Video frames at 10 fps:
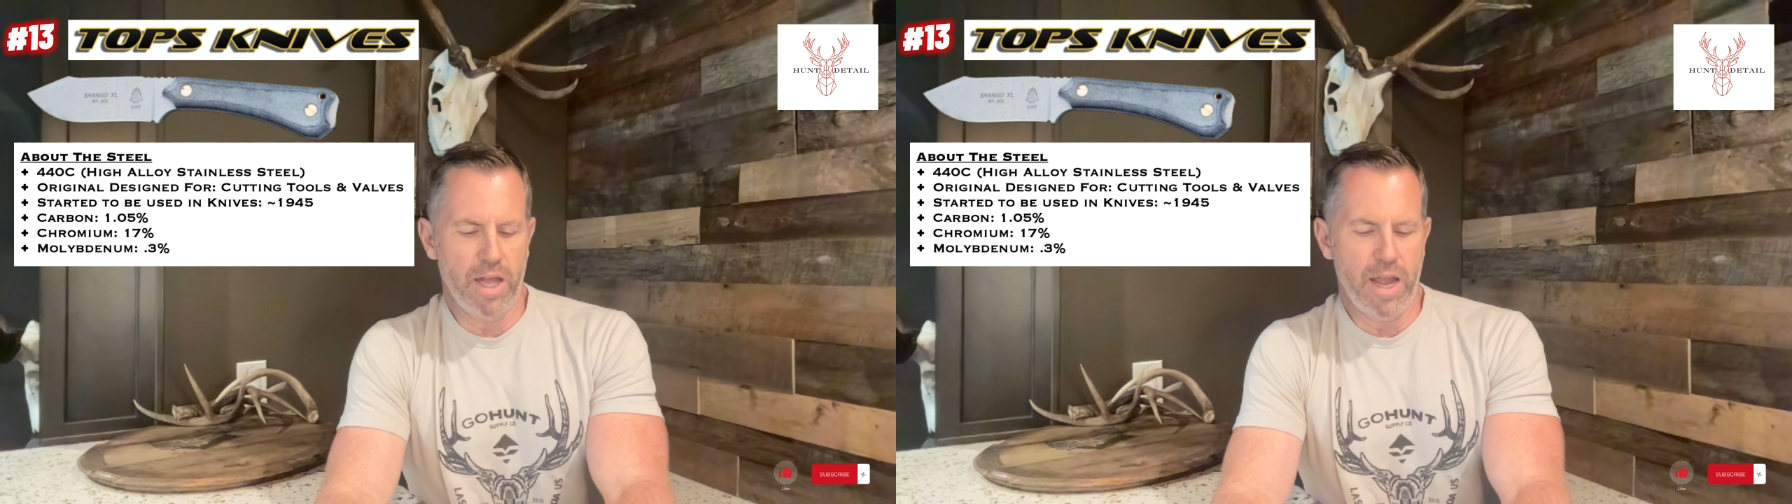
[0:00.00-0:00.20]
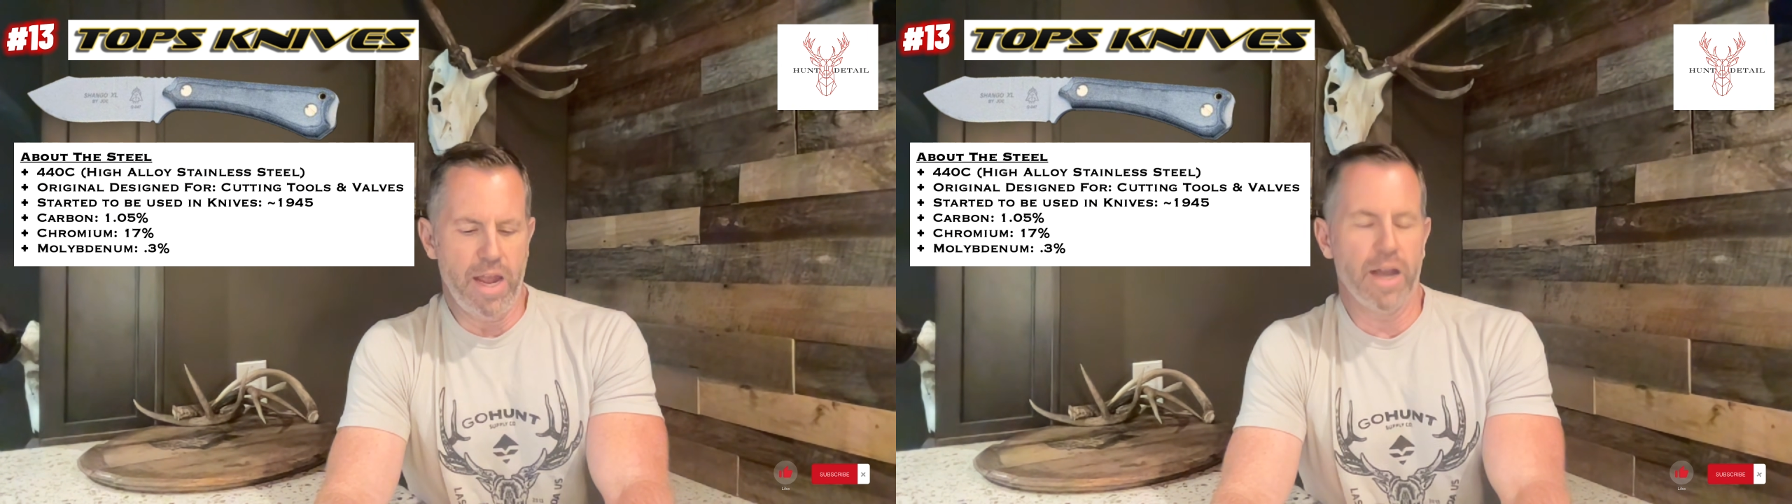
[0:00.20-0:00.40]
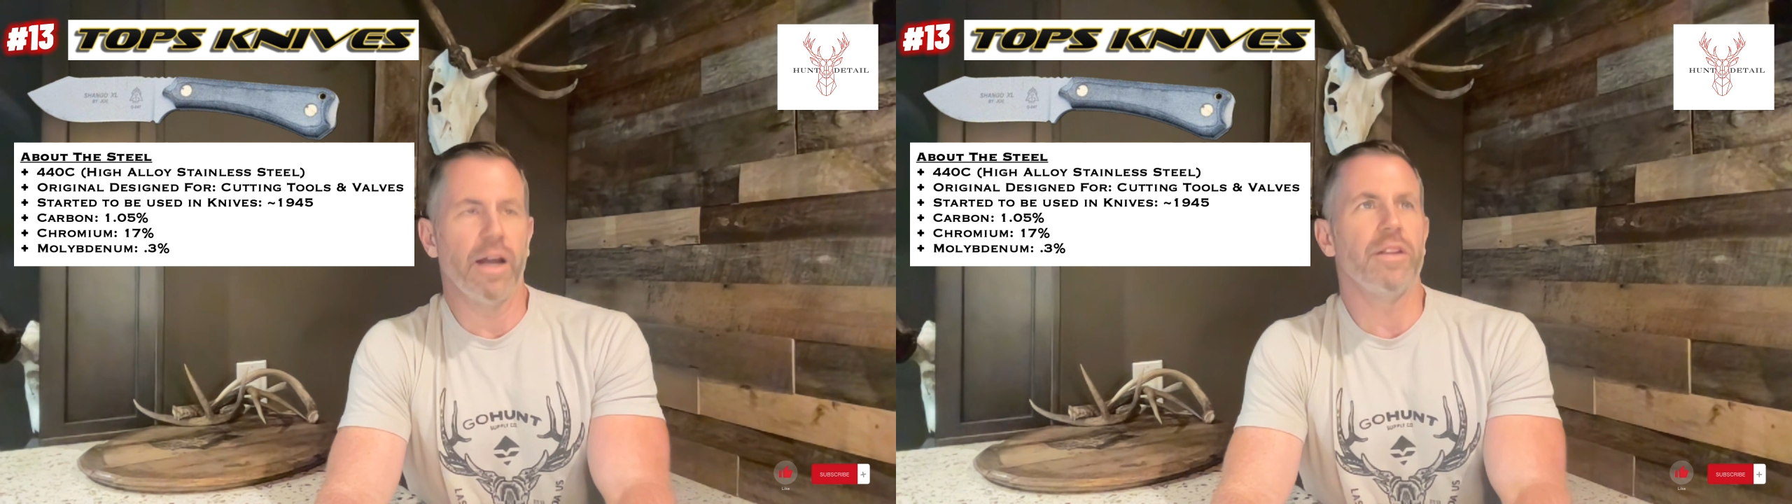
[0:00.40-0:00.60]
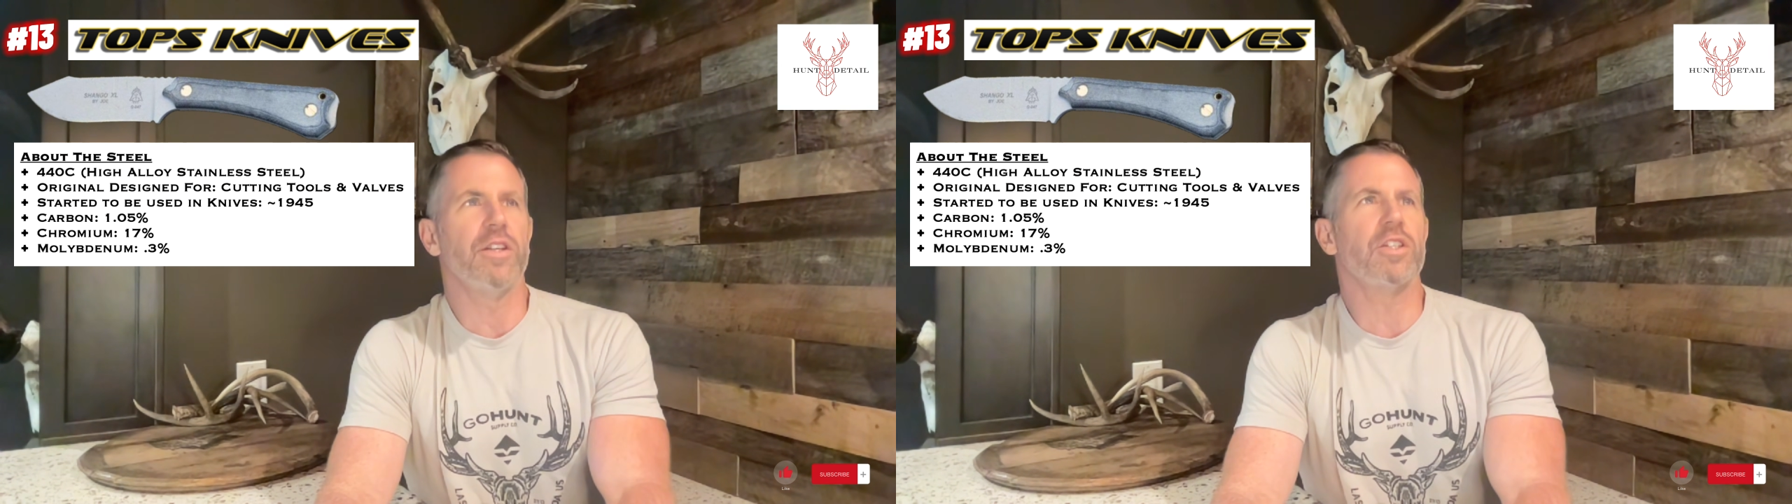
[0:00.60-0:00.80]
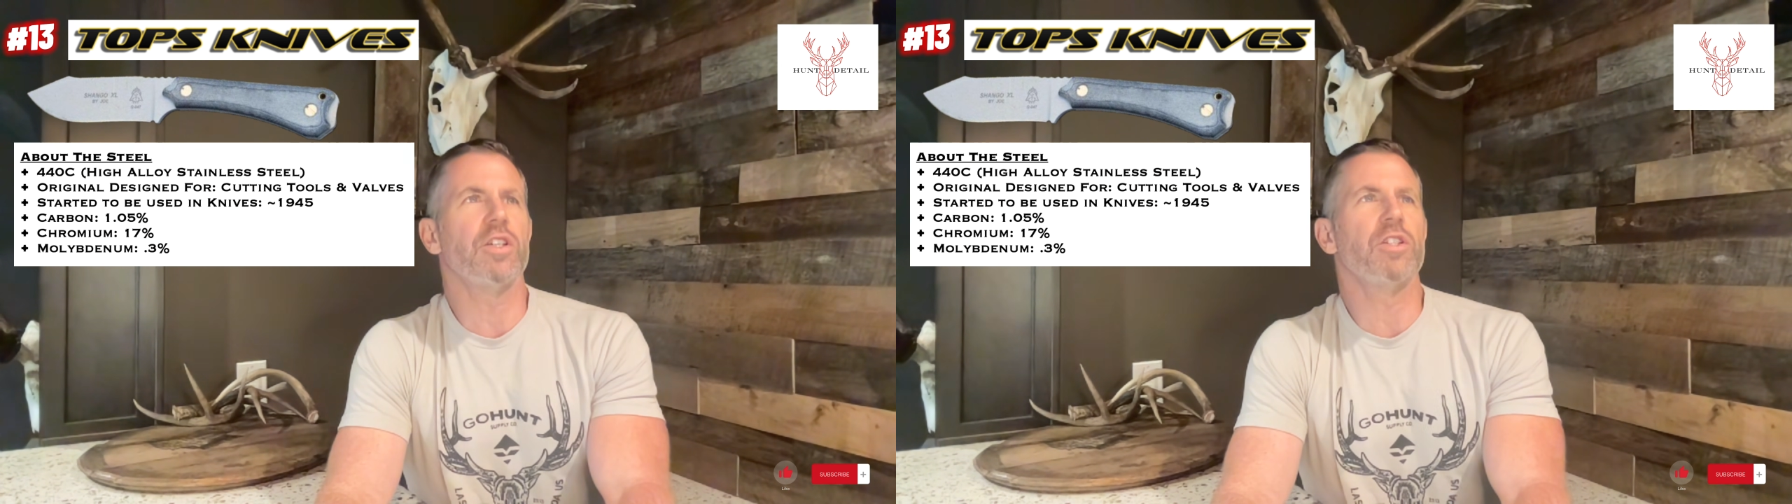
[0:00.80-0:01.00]
and
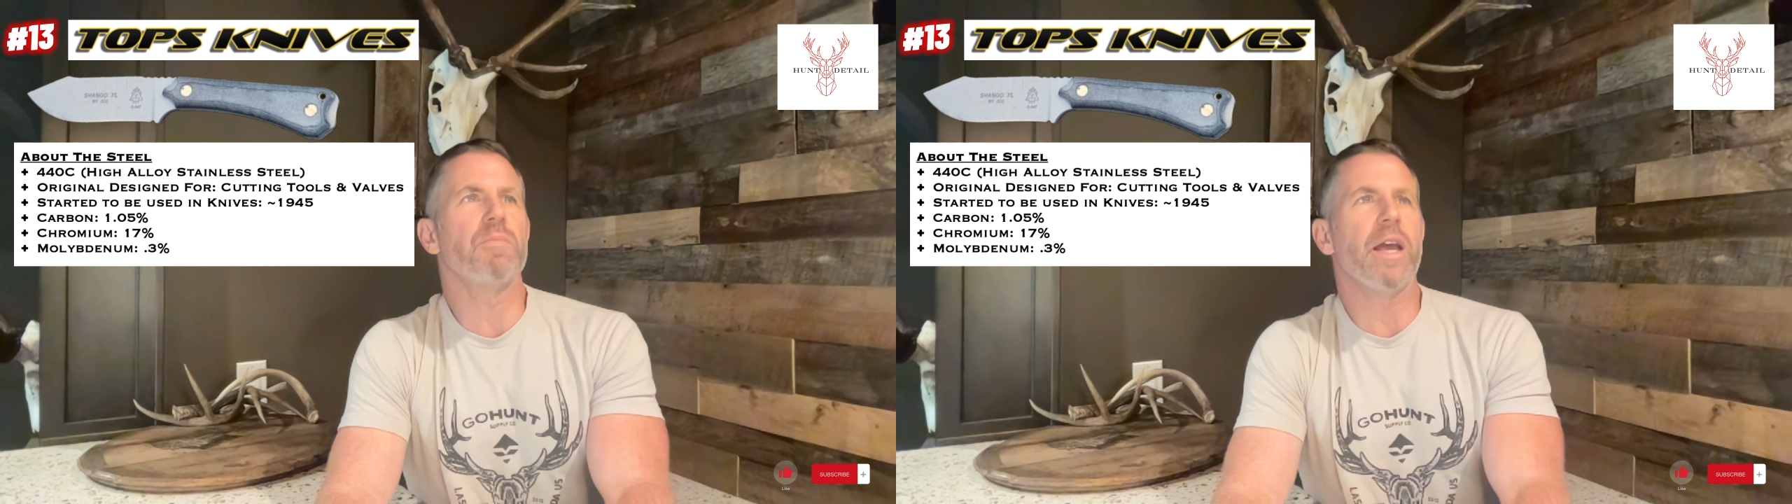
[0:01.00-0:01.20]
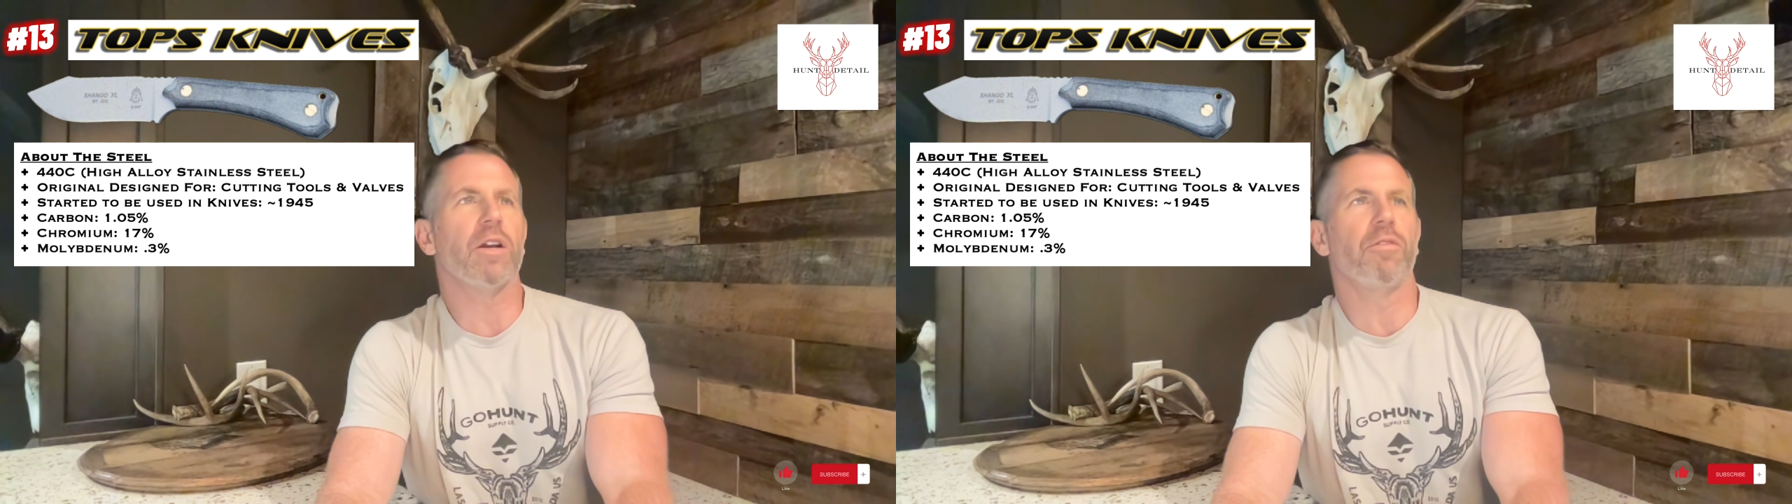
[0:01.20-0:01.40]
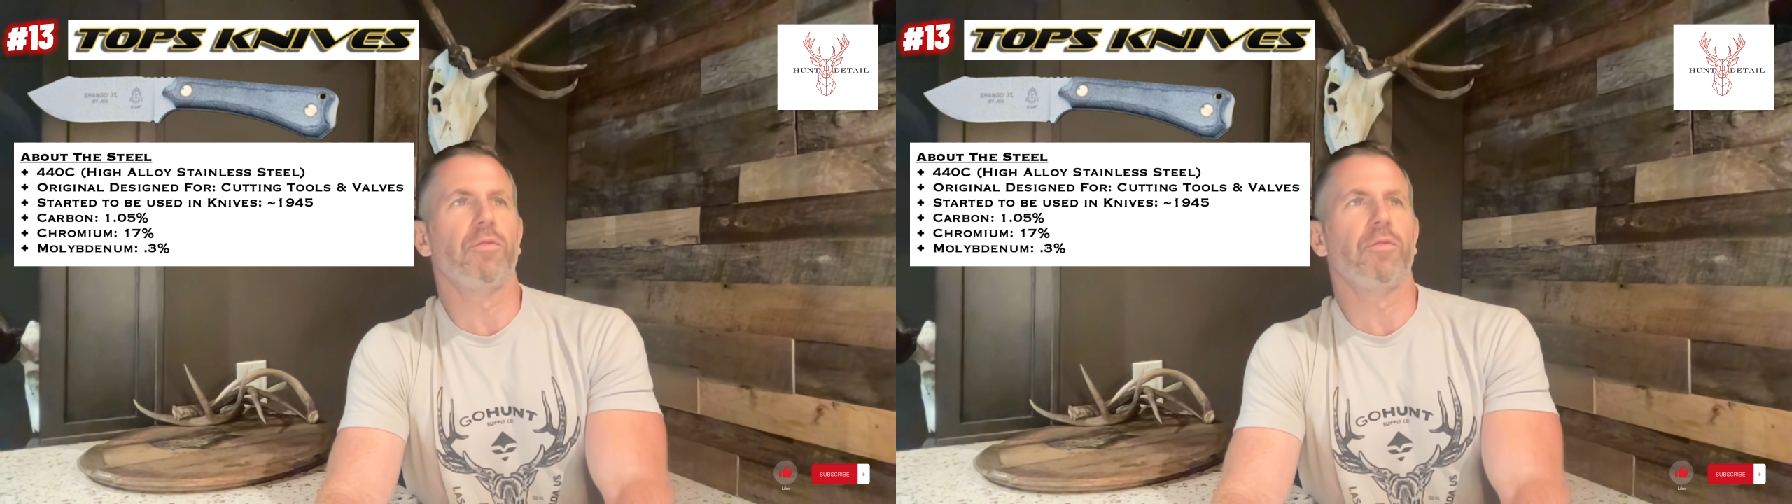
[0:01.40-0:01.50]
this is made of